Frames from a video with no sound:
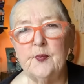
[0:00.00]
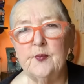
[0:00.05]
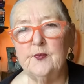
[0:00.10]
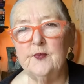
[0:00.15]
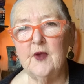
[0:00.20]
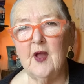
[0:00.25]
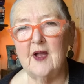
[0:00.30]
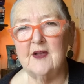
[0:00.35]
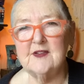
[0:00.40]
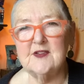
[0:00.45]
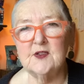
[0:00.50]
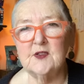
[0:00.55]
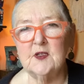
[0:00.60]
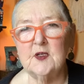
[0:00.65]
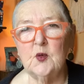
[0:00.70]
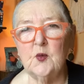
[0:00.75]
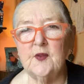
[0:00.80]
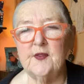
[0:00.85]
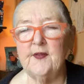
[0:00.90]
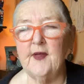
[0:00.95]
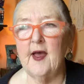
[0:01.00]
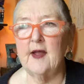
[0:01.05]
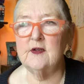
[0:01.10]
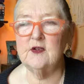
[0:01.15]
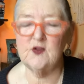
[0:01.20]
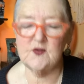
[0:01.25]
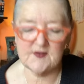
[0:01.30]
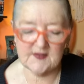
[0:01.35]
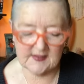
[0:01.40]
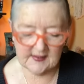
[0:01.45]
not dealing with that
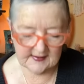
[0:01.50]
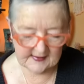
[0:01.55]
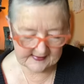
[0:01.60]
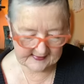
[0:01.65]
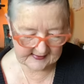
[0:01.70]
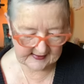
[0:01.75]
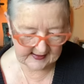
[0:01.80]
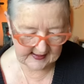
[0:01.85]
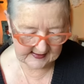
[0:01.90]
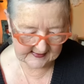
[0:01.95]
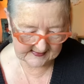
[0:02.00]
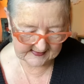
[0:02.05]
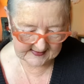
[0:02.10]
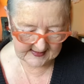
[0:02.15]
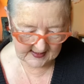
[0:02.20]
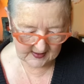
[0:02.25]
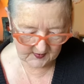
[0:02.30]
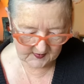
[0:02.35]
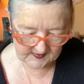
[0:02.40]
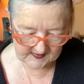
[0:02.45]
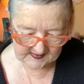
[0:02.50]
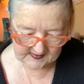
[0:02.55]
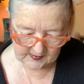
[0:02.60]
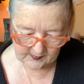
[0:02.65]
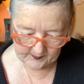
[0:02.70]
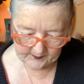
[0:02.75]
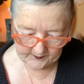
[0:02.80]
and using it as a guest house.